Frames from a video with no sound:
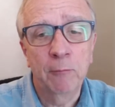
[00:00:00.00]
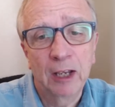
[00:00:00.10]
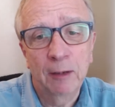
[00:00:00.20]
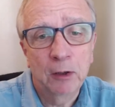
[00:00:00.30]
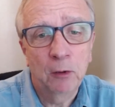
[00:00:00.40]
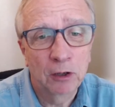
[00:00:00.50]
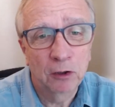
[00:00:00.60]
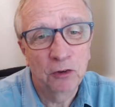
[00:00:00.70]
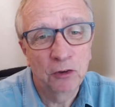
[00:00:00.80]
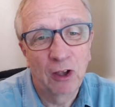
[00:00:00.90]
it can be quite a
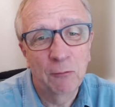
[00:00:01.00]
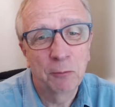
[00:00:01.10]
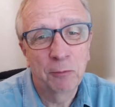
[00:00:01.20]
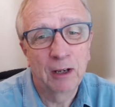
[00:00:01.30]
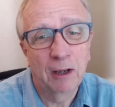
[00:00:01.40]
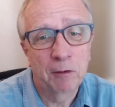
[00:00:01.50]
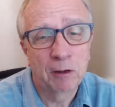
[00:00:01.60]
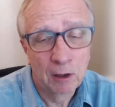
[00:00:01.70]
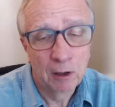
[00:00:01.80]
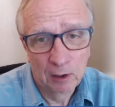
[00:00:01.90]
good time to pick up a